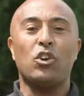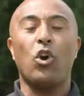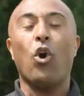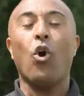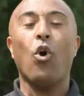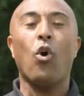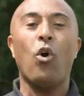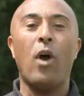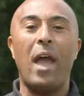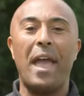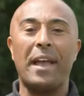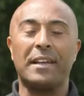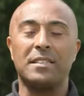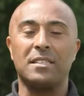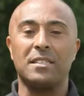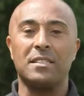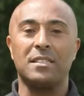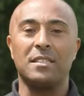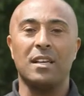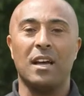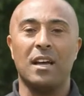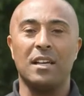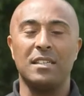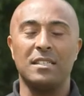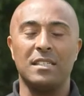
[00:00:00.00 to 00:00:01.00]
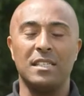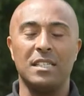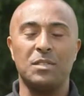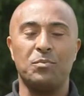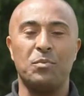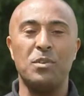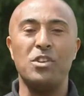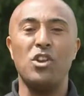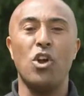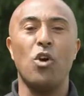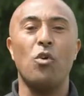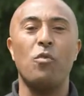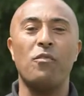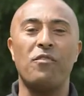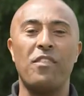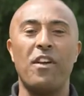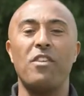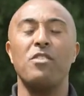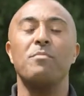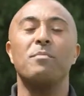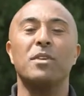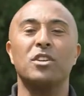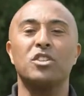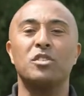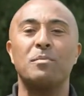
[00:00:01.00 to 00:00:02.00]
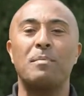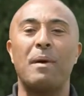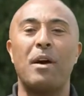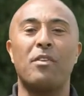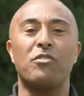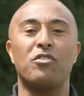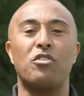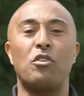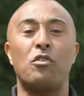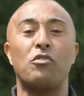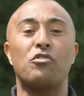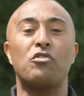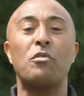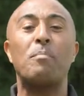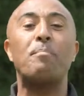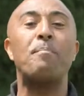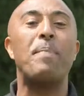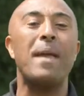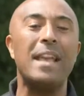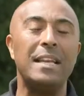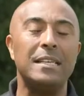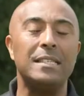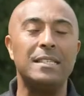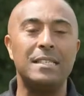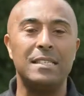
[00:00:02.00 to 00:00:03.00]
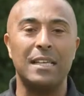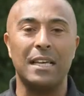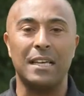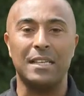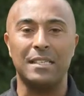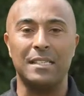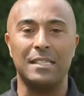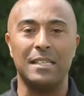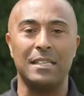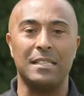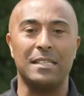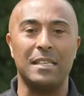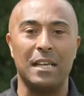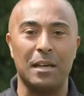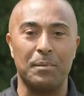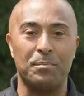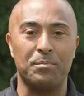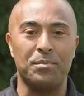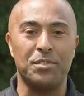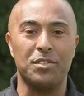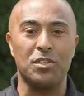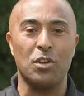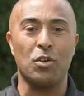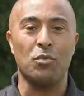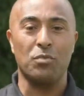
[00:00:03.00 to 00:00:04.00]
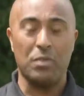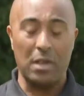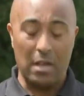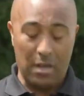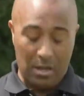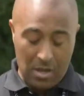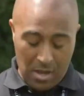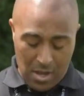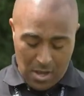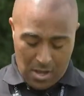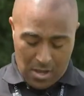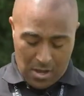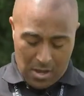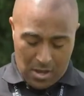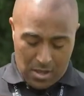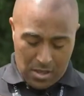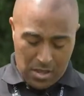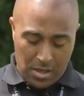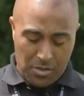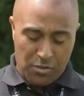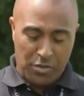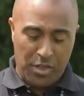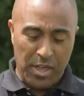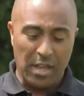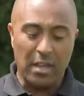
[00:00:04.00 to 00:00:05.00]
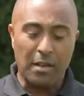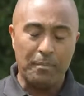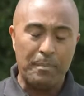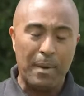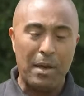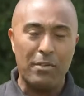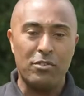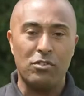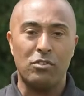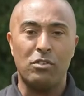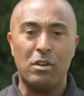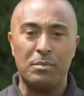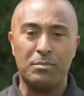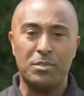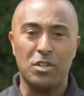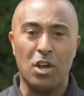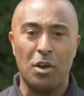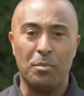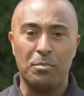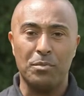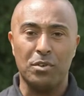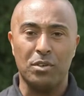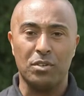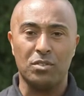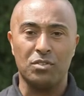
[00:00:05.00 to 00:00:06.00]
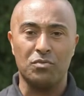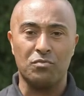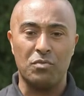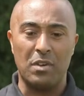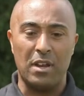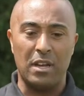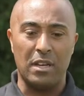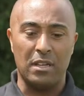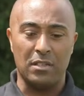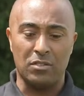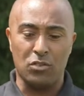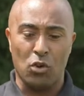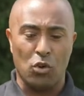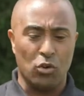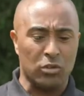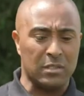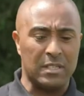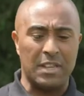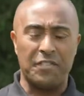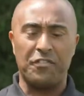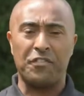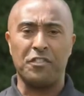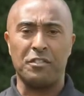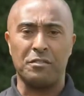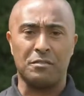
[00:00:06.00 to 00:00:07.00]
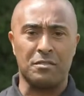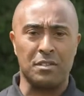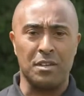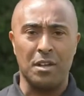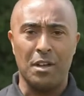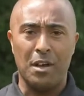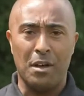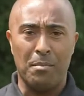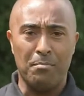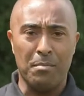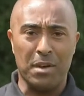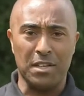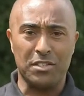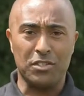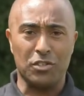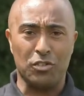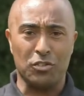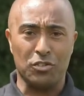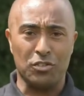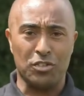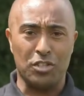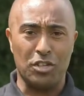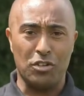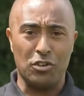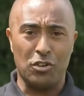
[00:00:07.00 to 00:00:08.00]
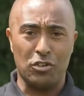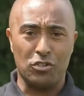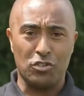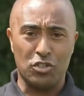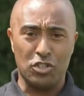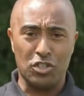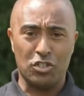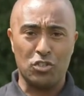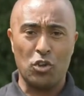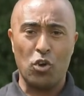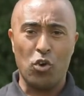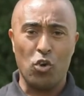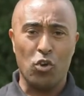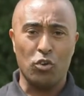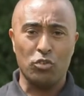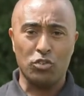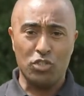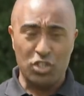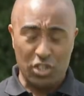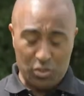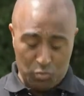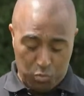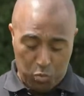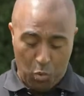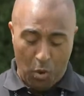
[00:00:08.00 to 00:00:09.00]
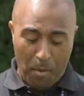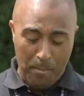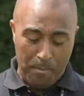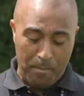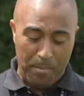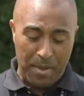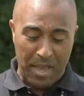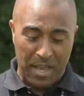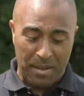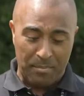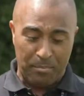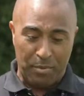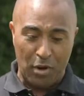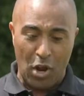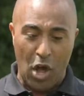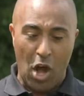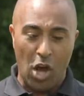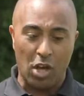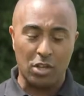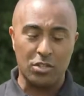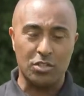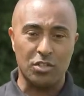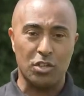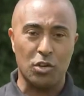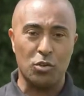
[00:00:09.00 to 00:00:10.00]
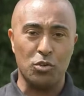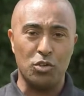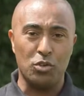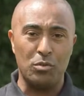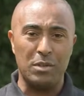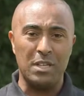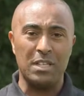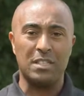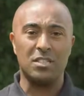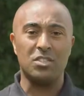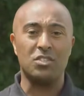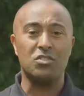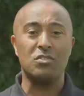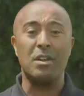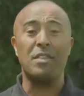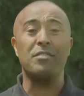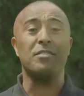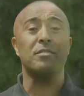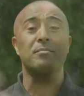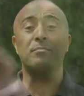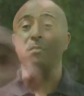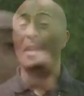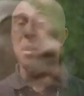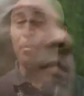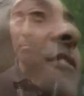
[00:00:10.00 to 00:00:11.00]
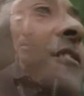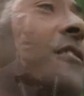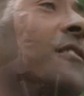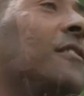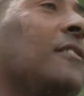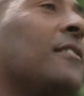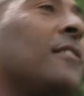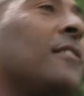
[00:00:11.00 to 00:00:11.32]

core exercises, we know very much about the basic sit-up. So you think about your abdominals really as all different muscles. They're not just all just one big block. So you need to strengthen both